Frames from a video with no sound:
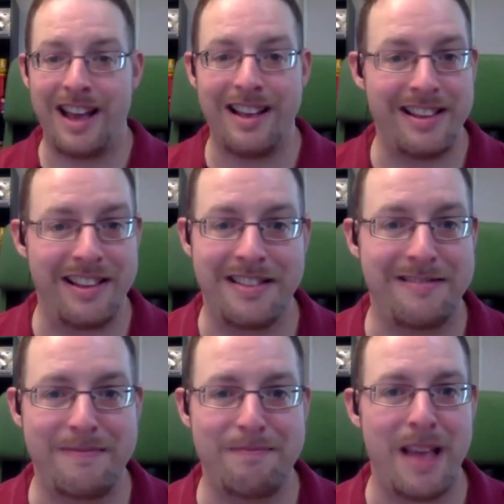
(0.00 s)

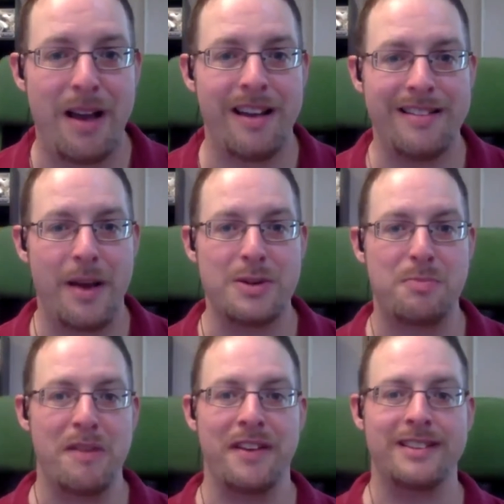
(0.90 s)
that was
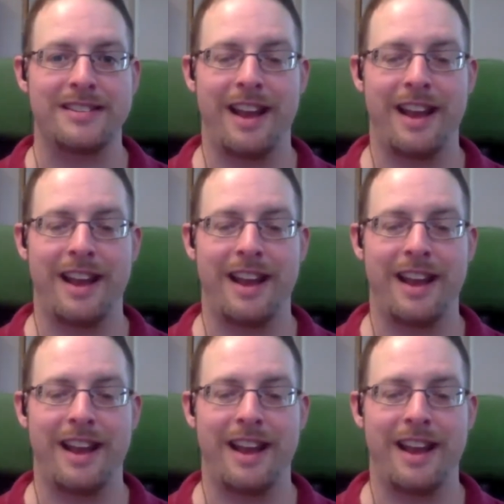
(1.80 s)
perfect.